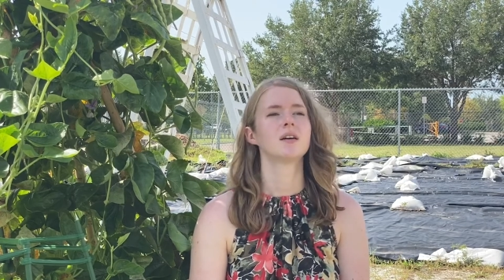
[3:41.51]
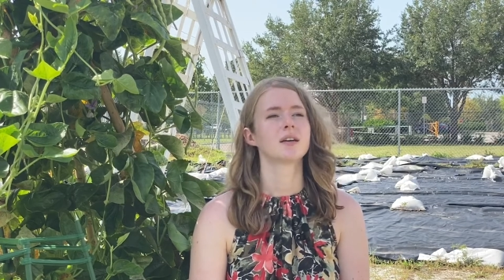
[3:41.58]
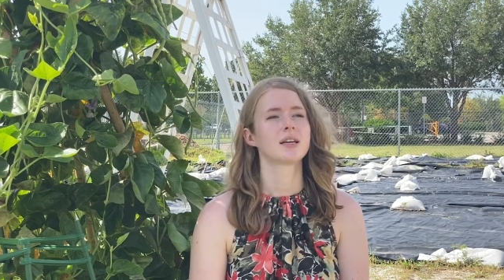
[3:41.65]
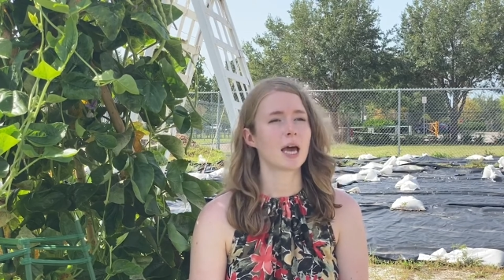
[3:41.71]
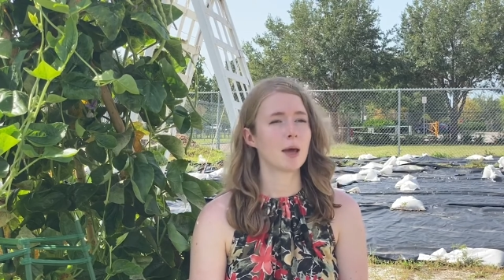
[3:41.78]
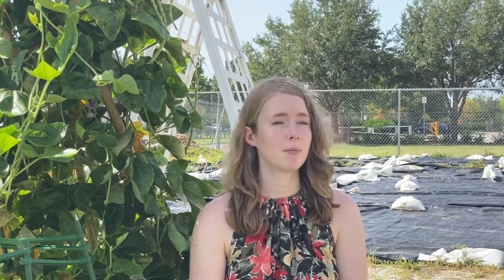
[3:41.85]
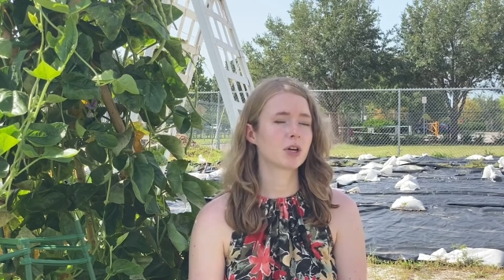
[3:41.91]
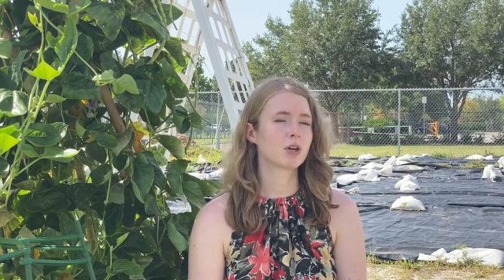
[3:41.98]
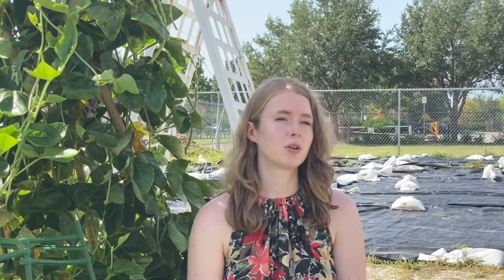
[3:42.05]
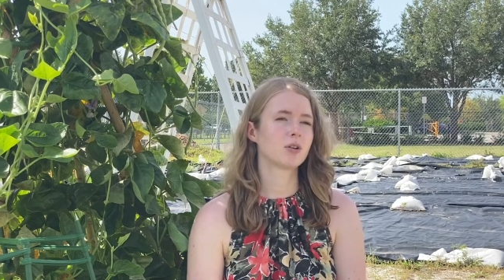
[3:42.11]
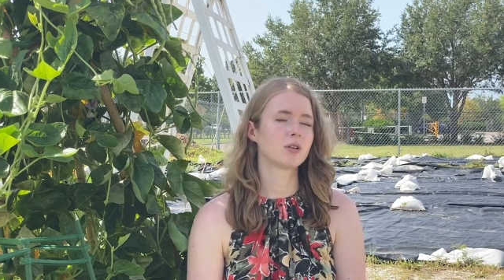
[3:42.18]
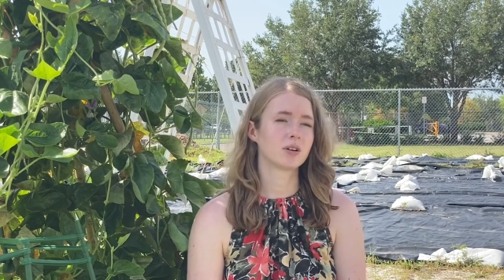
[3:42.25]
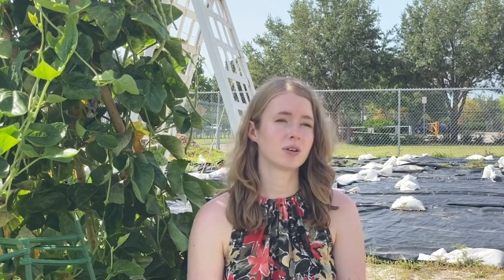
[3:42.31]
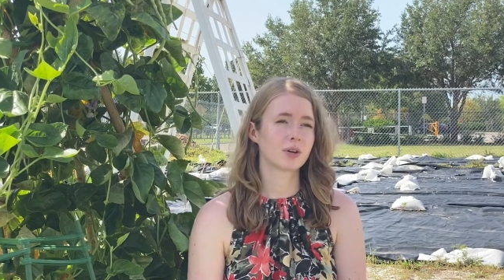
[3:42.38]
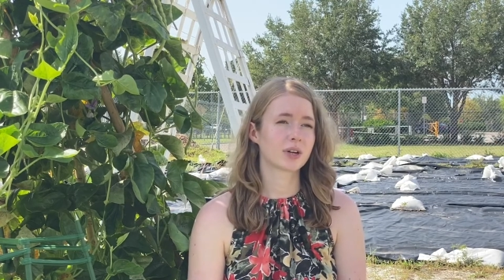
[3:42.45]
chemical
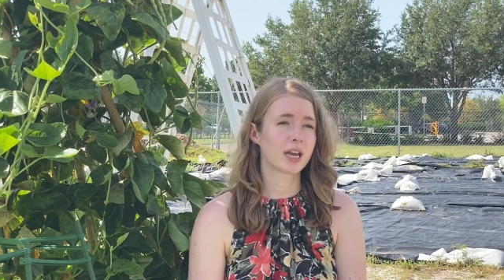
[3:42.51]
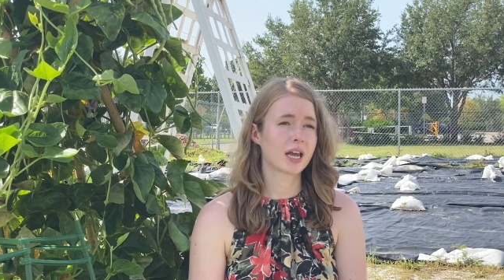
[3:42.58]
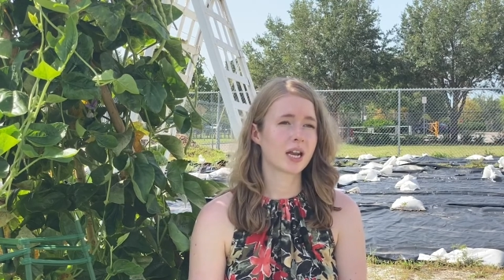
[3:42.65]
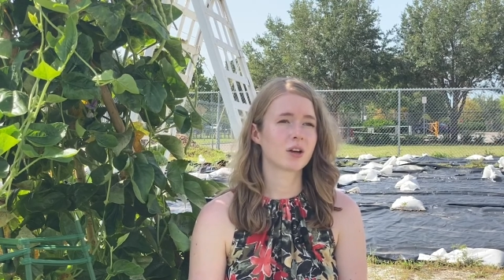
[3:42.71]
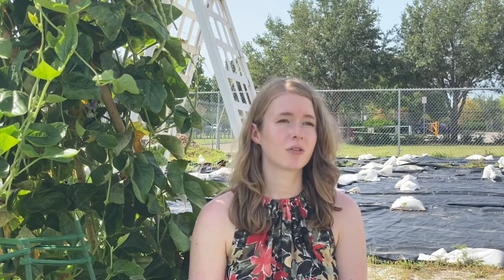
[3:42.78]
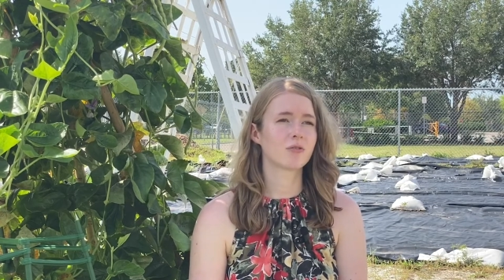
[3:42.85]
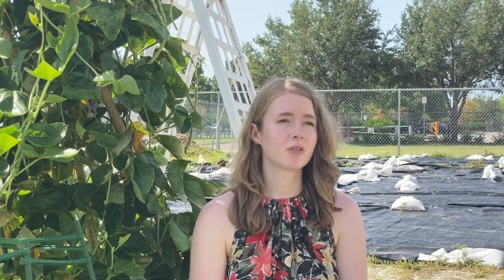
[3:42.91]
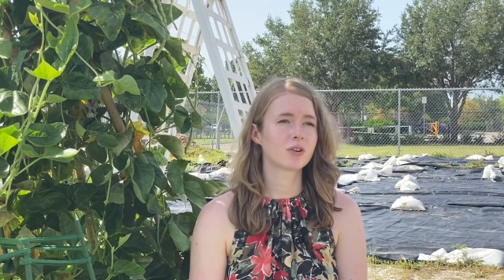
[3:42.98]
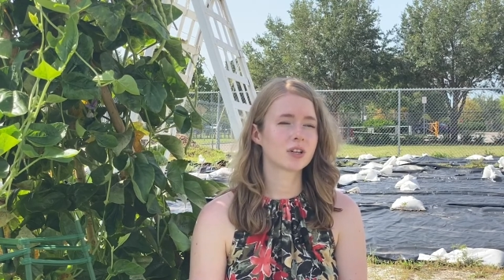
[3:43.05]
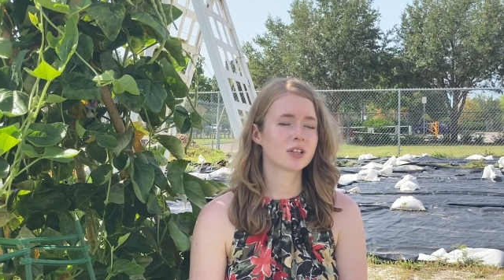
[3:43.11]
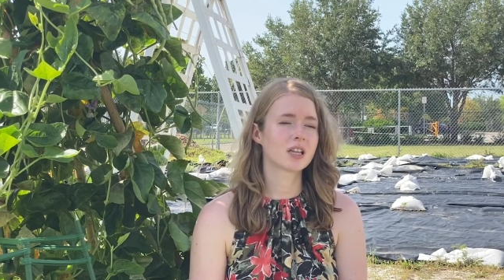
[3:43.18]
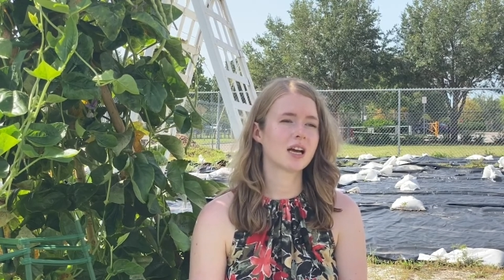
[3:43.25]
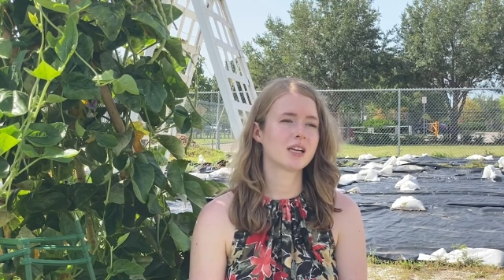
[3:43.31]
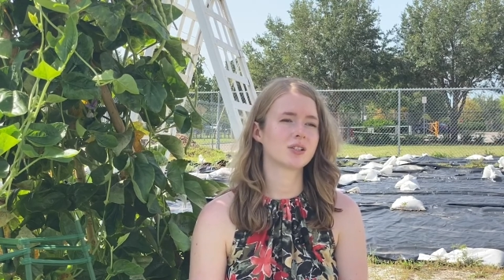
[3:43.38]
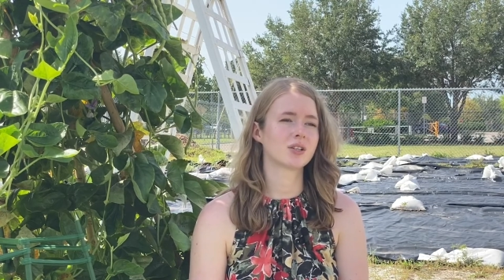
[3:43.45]
or organic
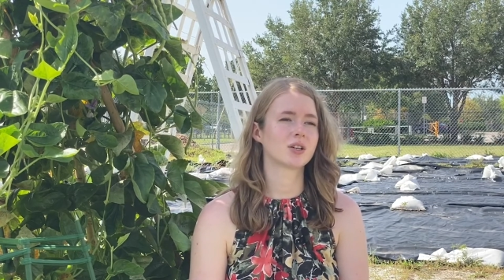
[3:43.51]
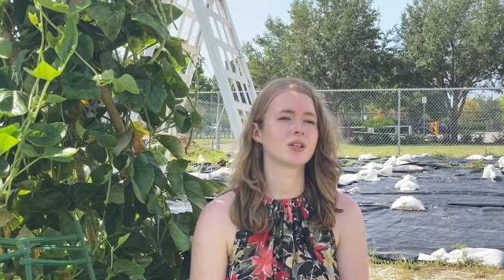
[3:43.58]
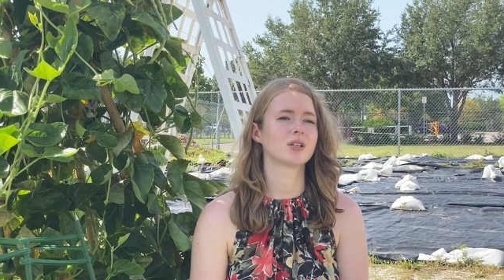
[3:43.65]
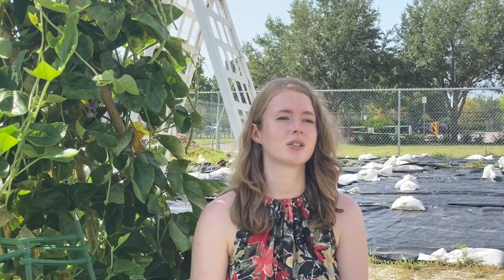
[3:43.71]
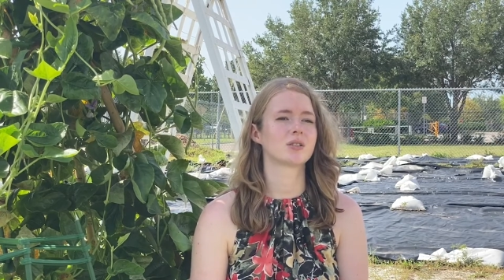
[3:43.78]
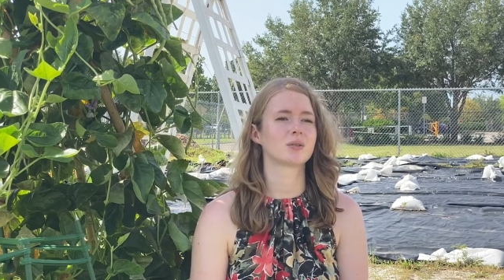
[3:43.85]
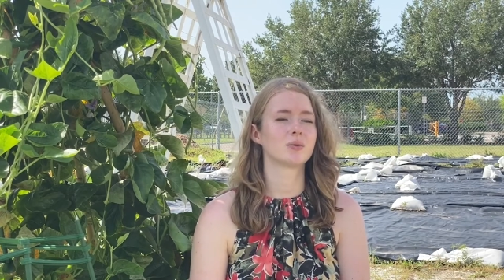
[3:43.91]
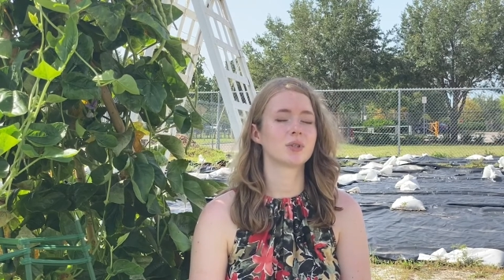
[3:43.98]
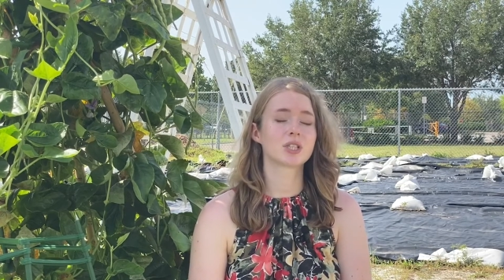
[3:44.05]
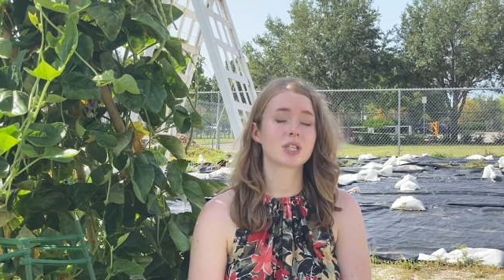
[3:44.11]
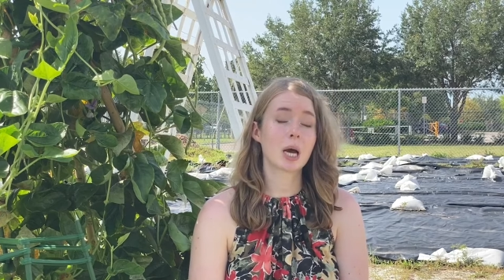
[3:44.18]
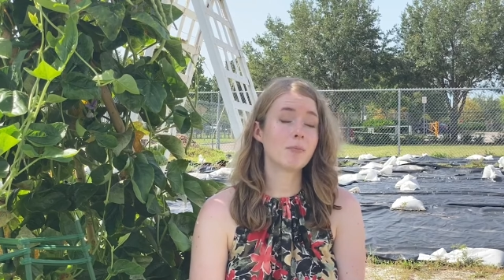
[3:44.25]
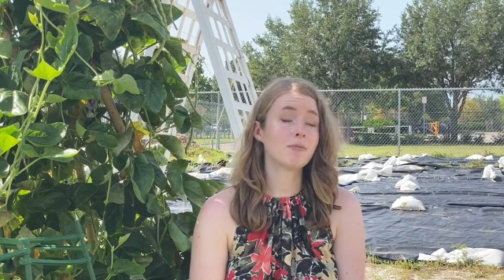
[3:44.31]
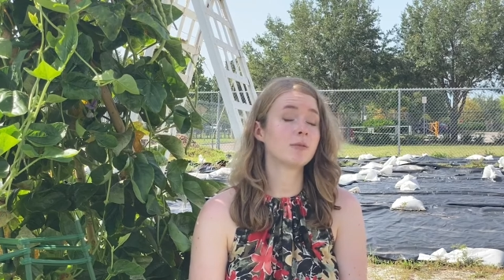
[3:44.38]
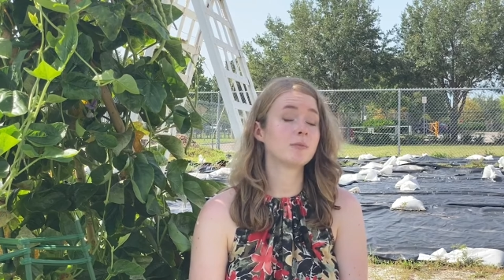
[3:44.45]
fertilizers, which
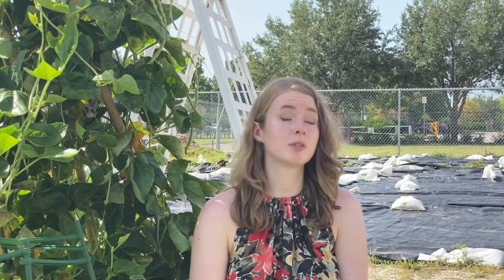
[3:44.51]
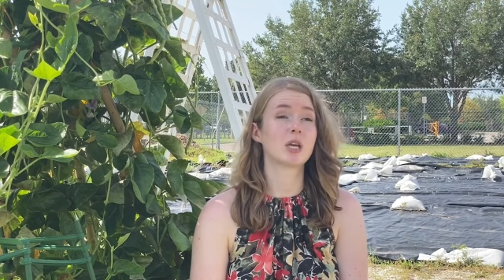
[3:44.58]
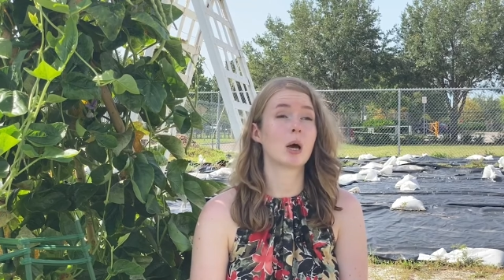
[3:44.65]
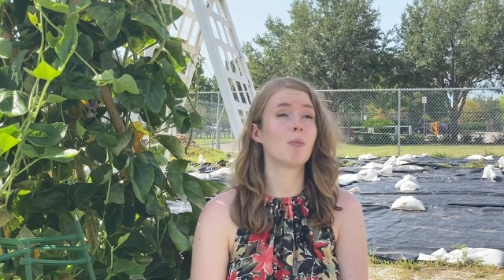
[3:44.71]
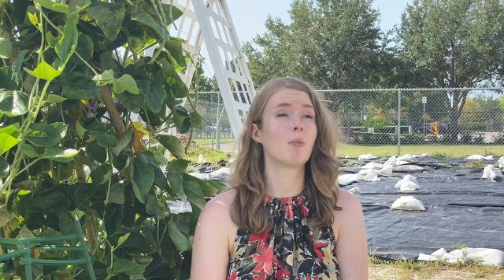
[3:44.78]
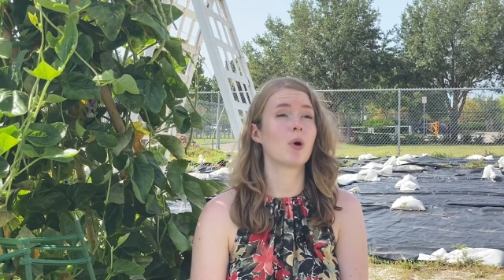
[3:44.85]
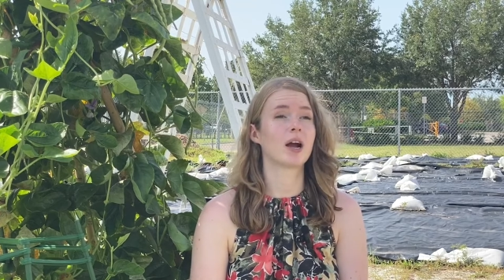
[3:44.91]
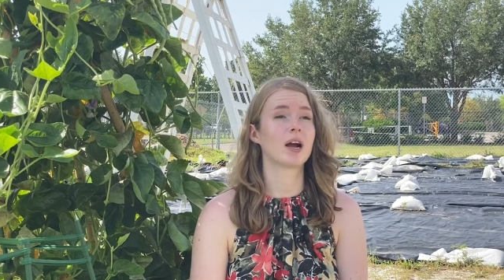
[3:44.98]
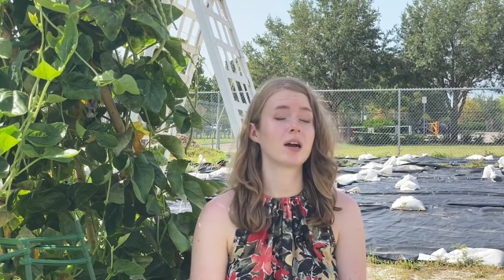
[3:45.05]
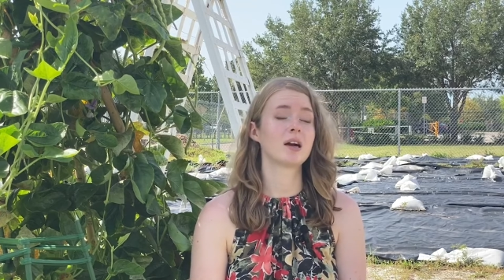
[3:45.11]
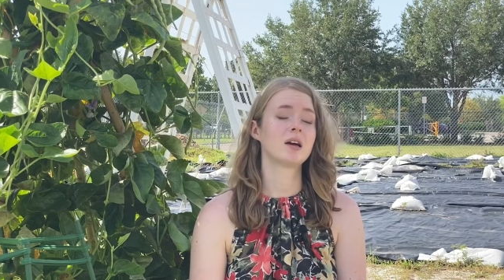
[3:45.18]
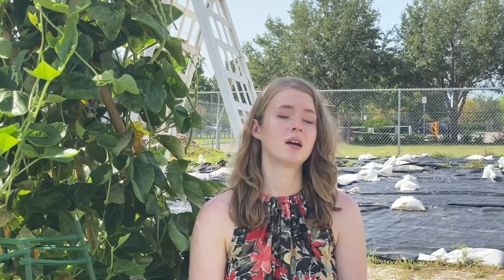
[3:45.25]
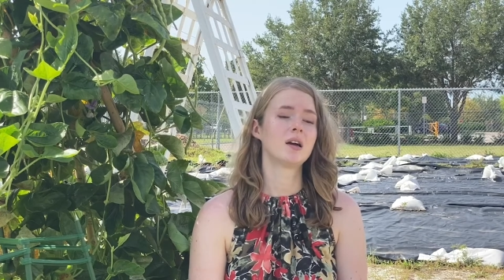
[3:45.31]
come from somewhere